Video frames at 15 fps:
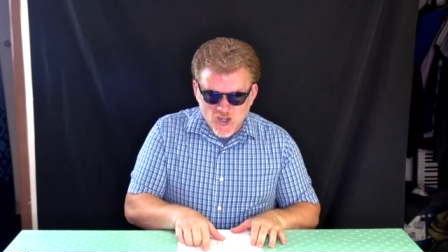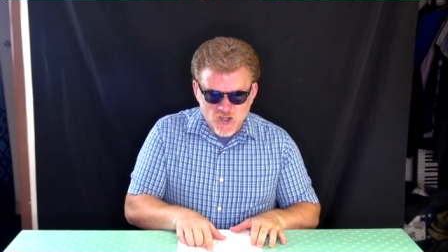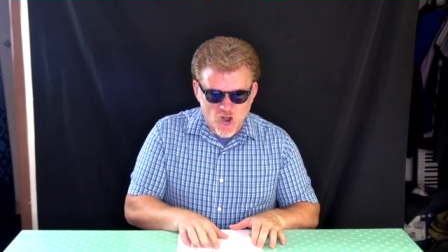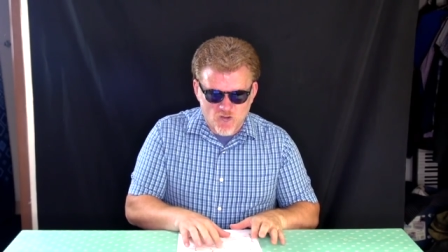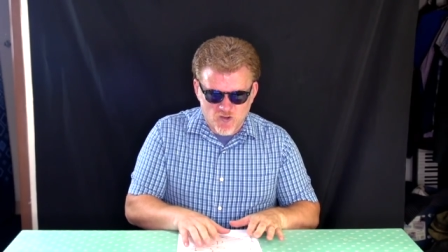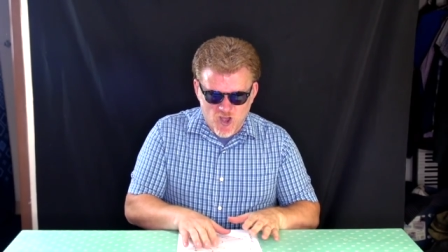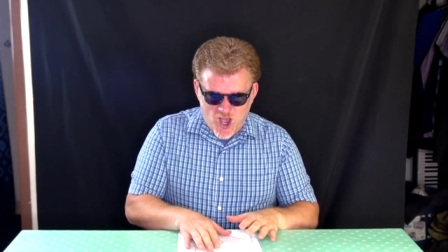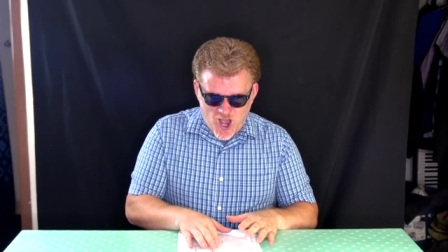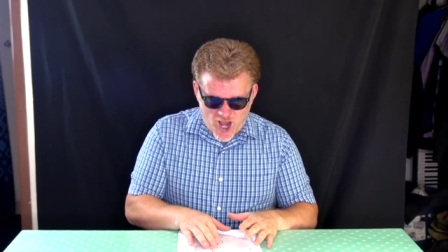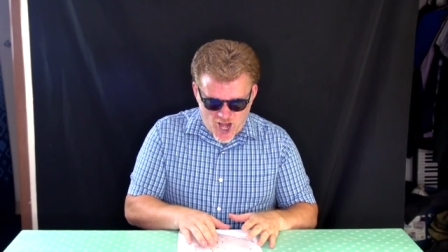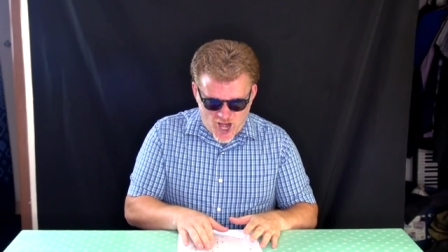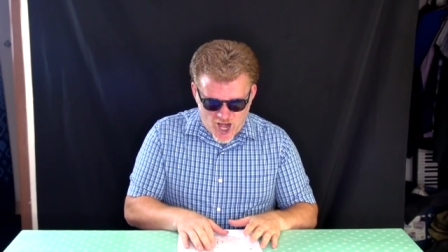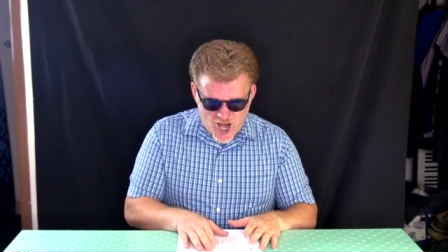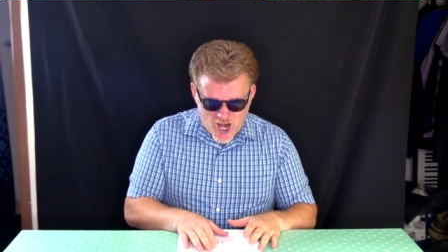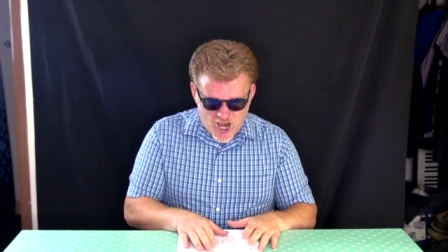No,
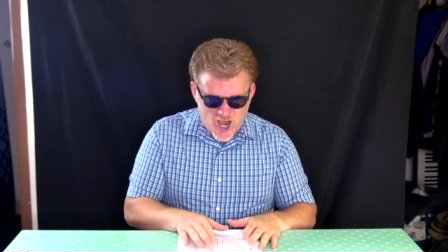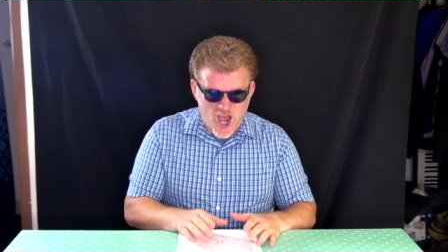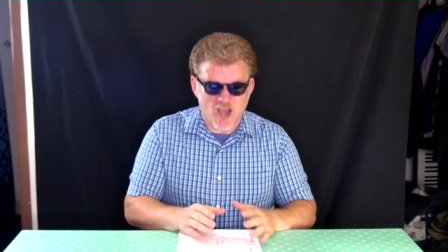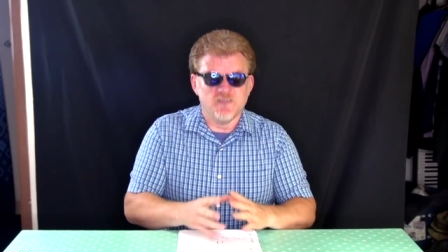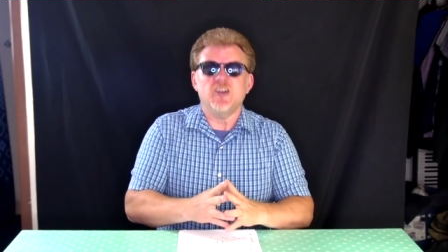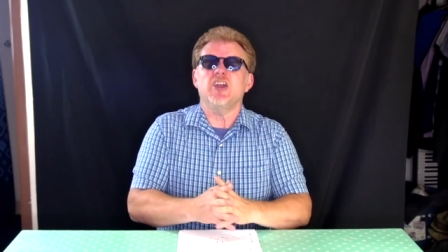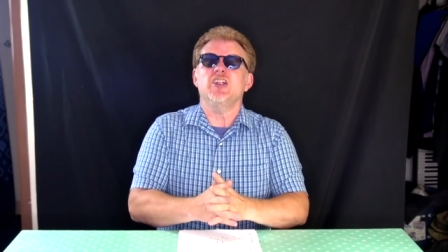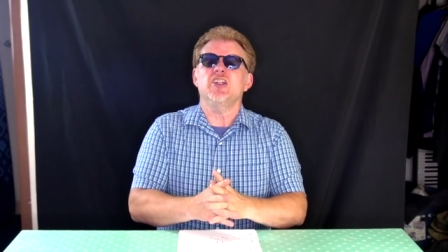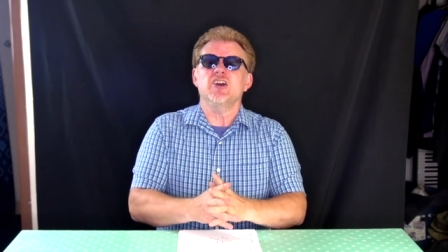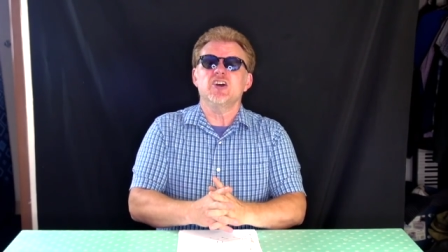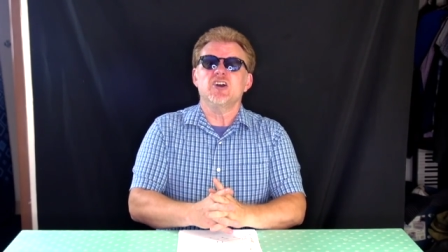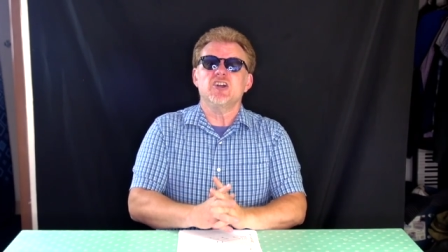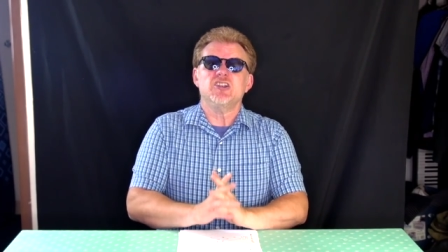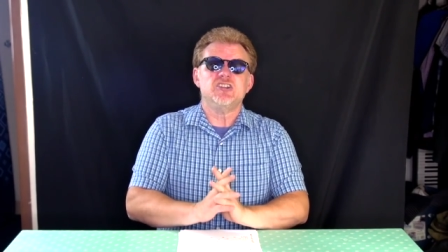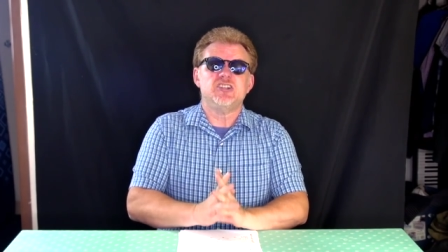I mean,
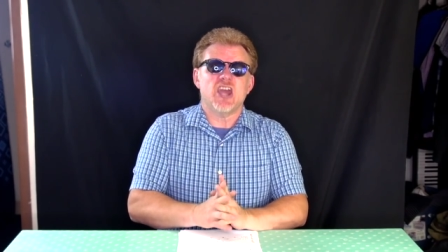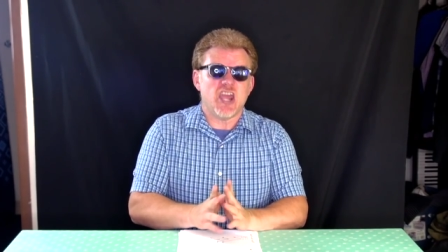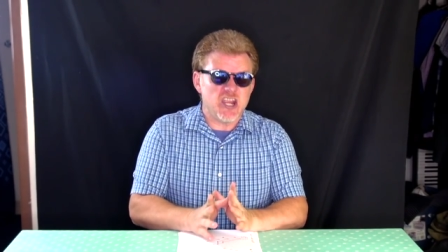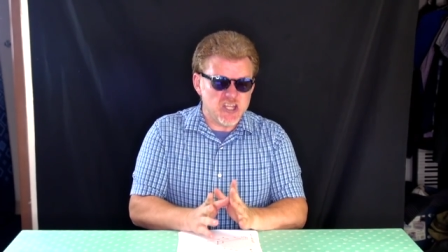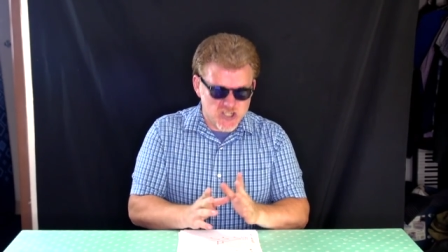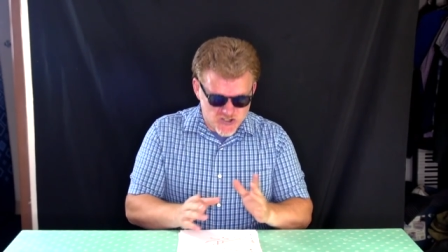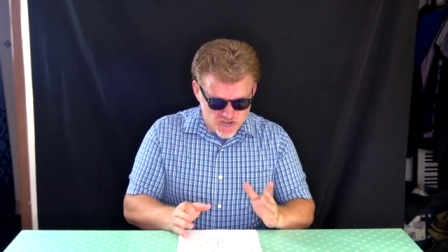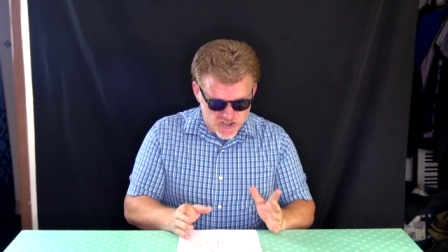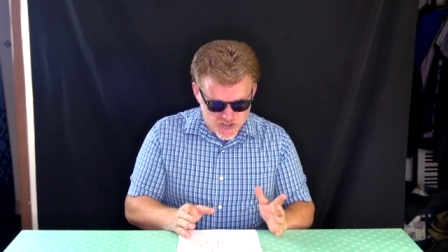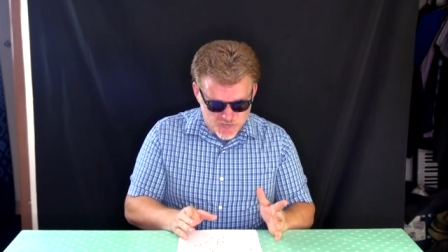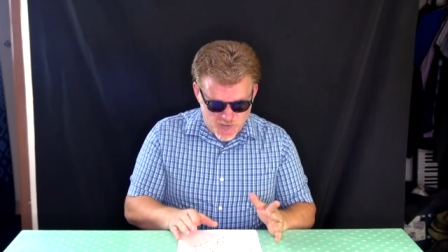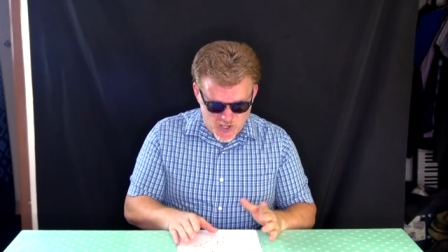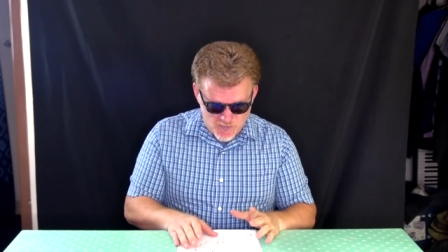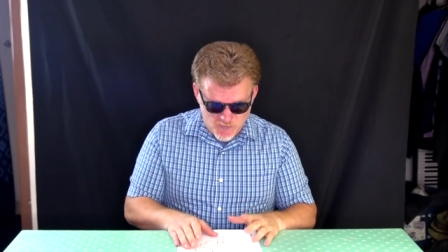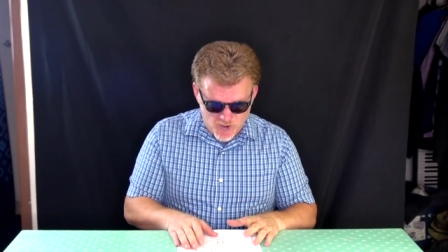dangerous
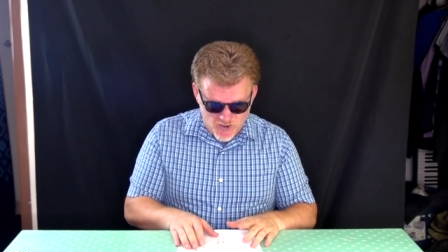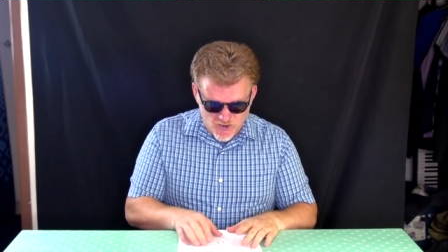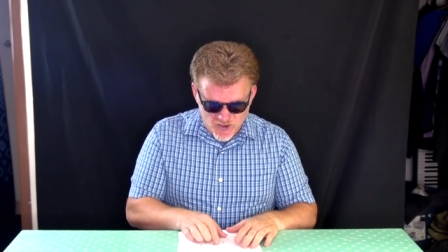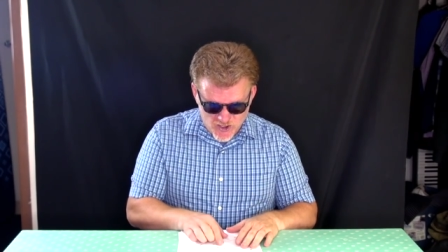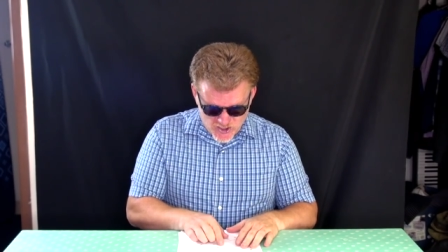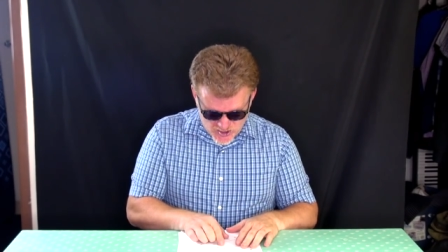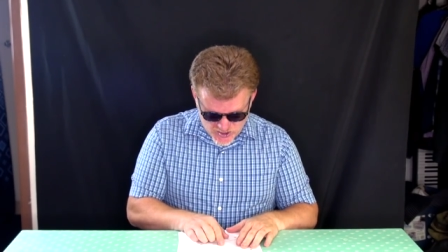people